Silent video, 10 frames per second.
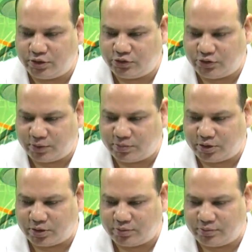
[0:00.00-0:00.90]
this
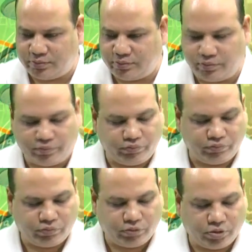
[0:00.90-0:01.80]
chapter.
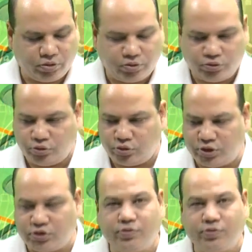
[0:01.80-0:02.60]
So these